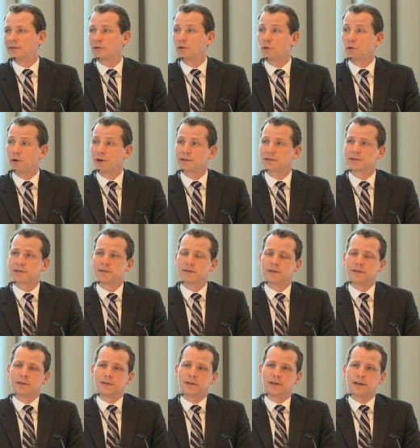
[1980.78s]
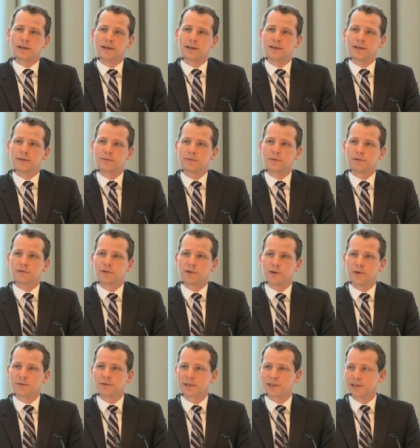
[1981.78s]
of course,
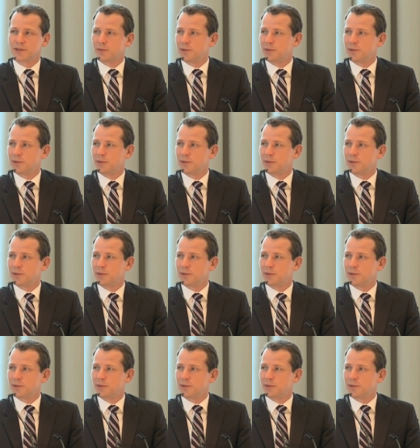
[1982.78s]
firms like